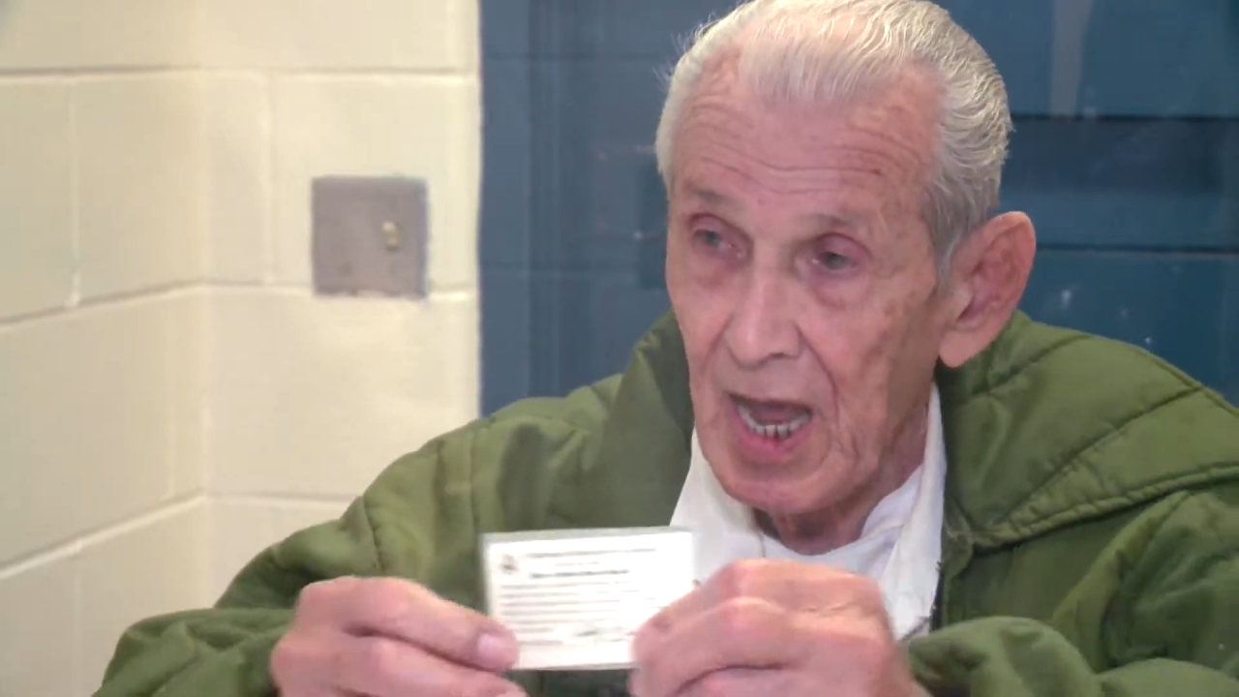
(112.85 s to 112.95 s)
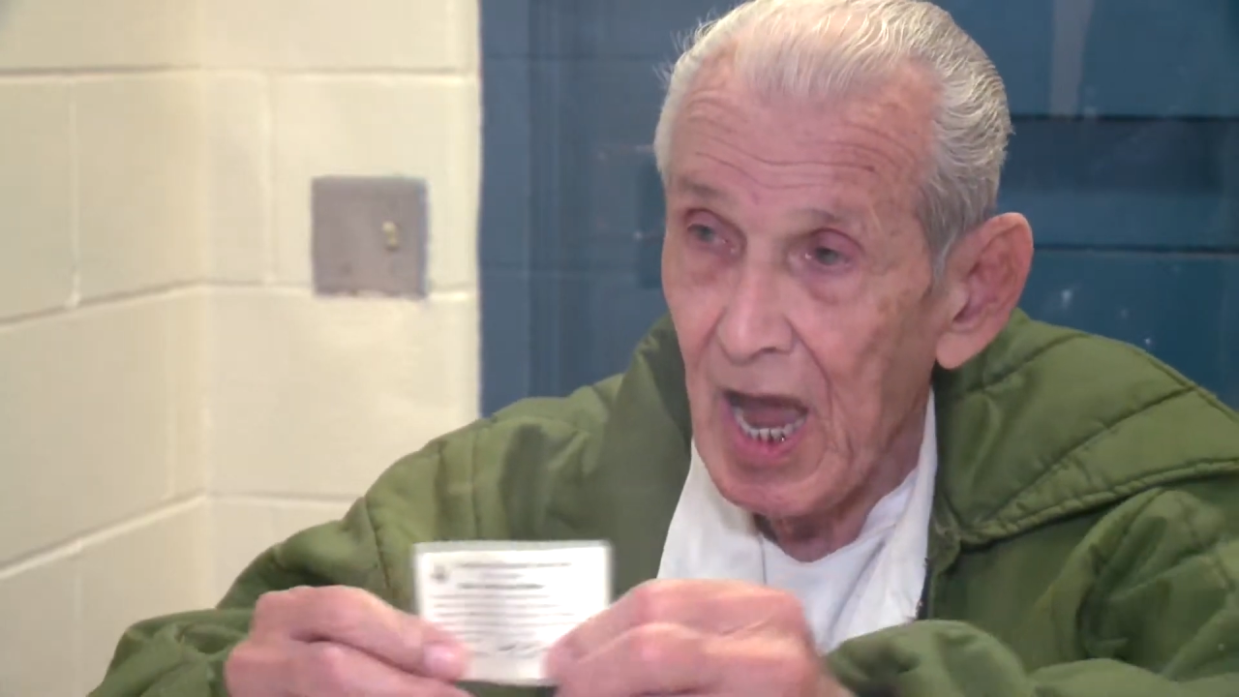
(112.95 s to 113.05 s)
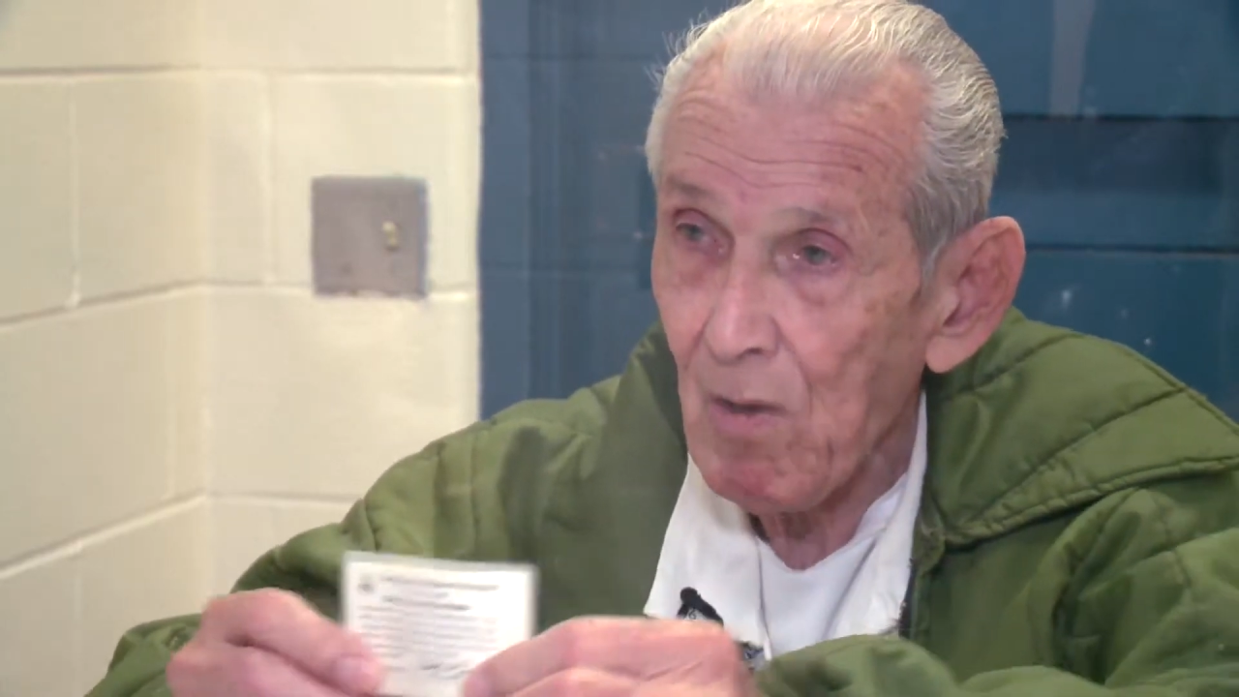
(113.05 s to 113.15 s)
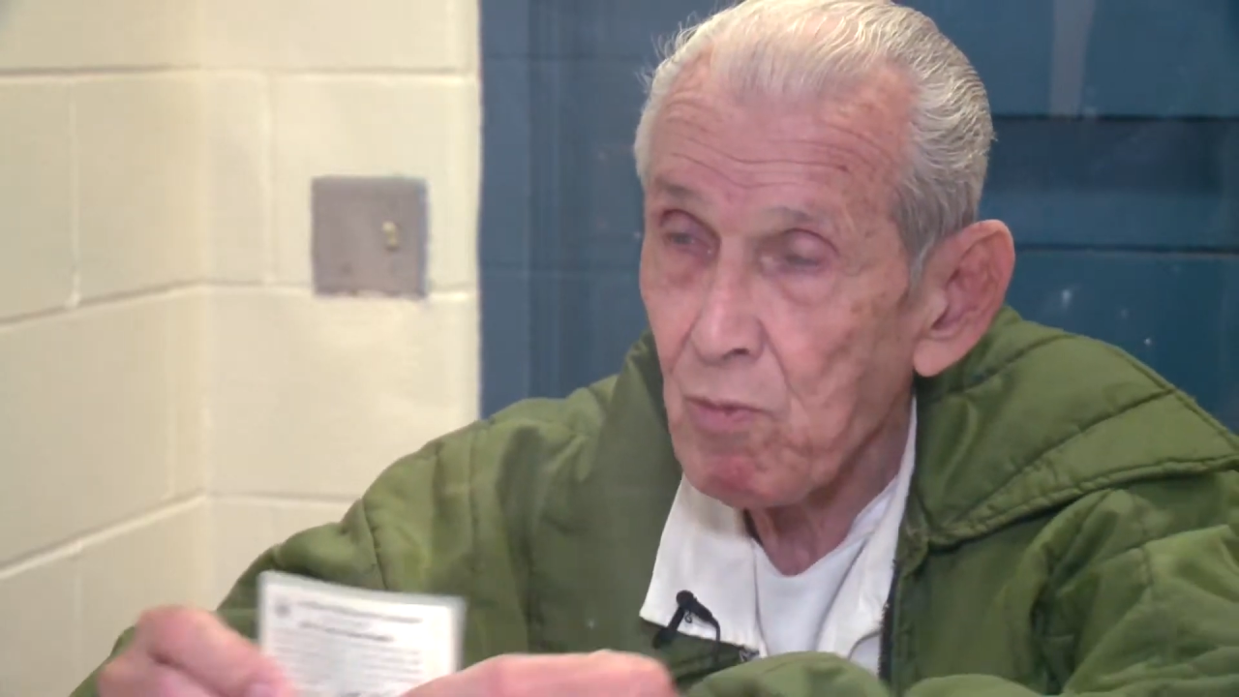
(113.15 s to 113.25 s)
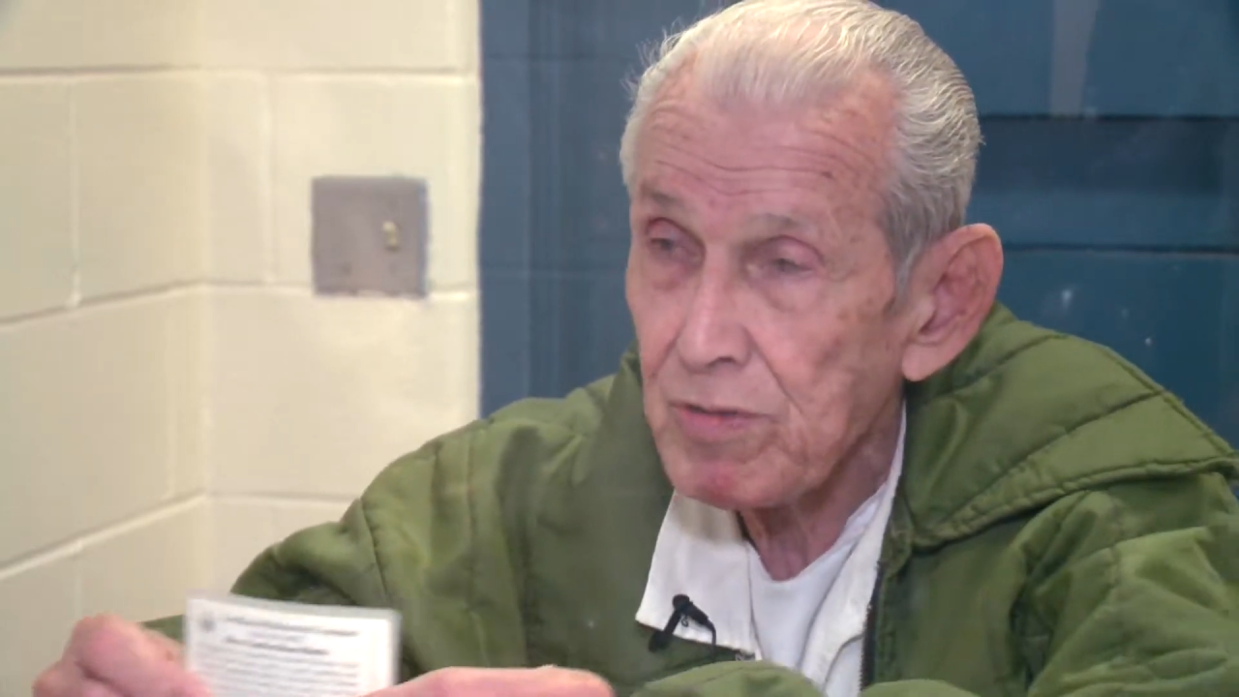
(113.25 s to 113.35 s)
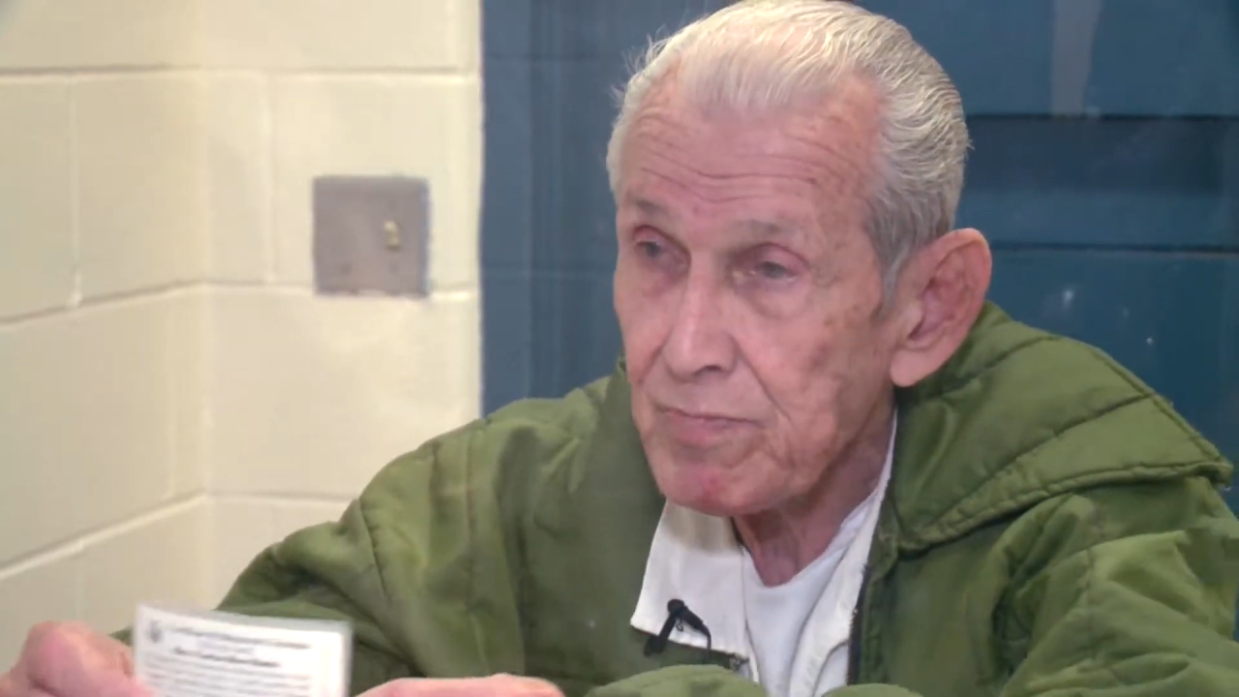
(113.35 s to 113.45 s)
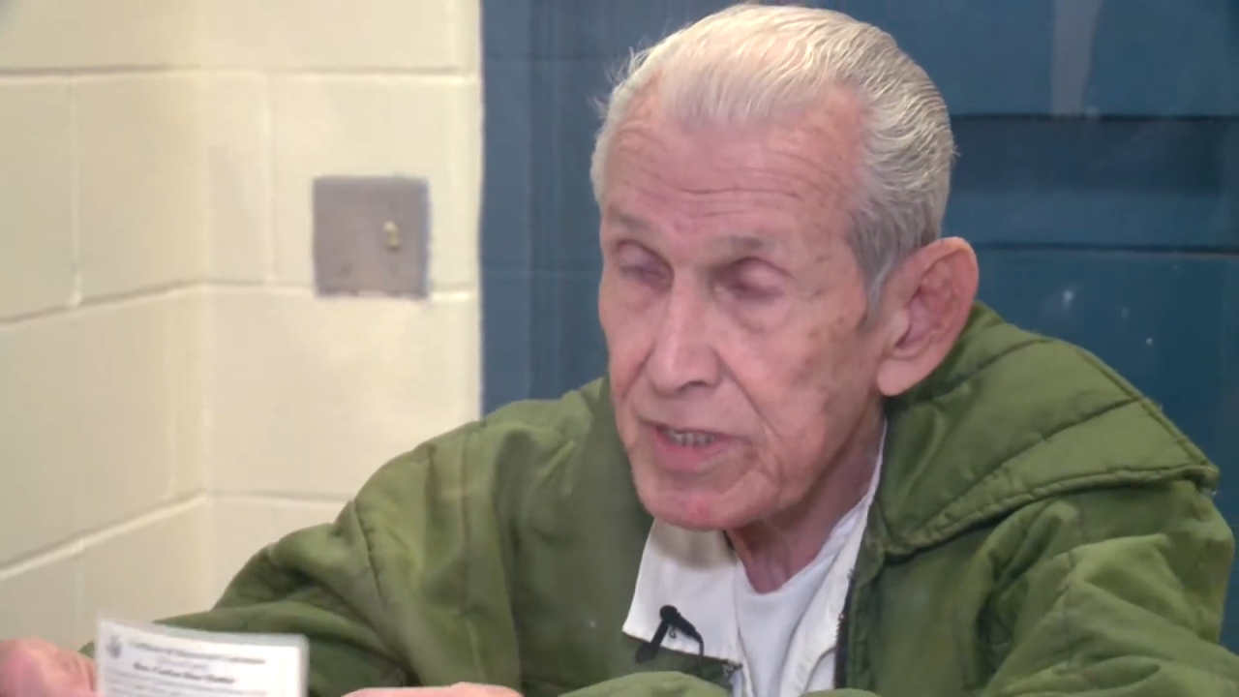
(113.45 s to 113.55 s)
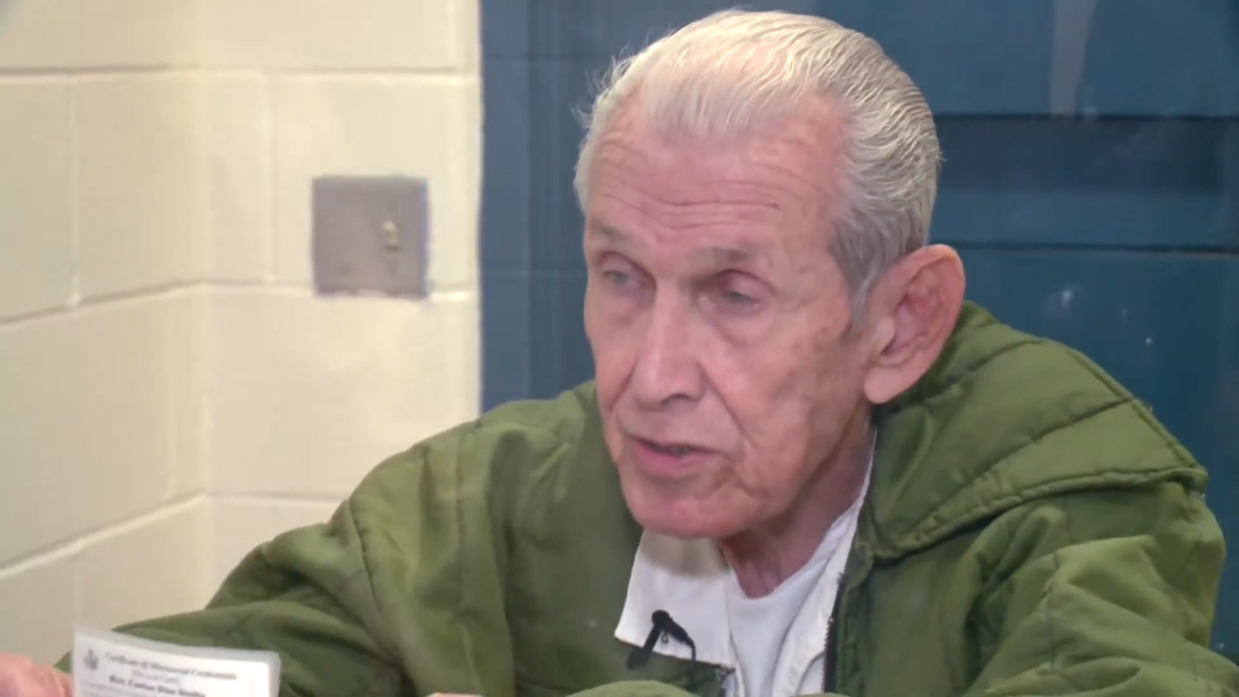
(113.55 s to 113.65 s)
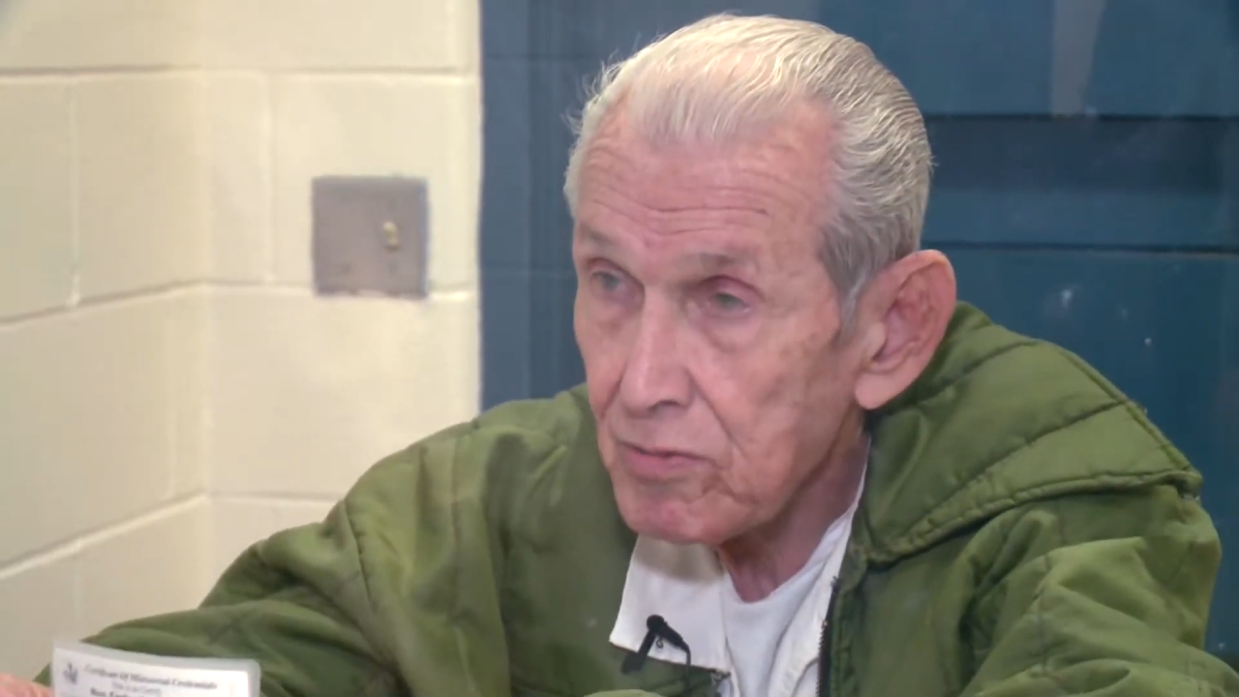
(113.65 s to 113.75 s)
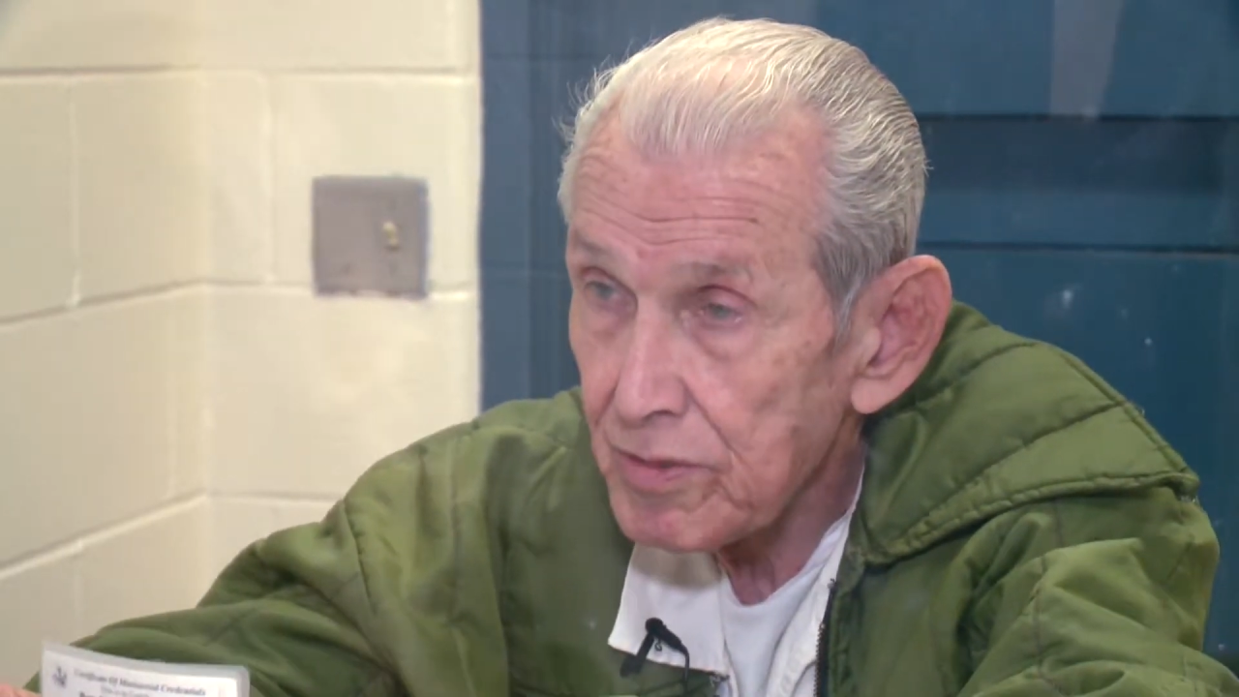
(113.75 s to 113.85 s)
I wouldn't be
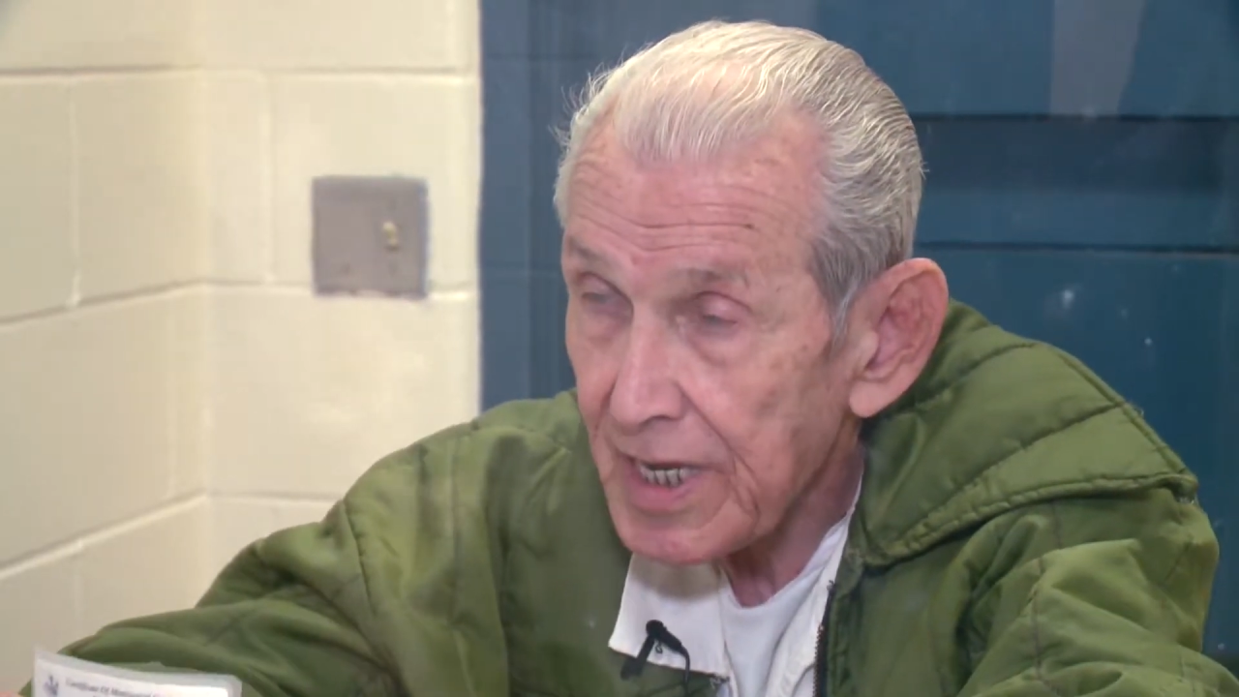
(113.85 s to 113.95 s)
doing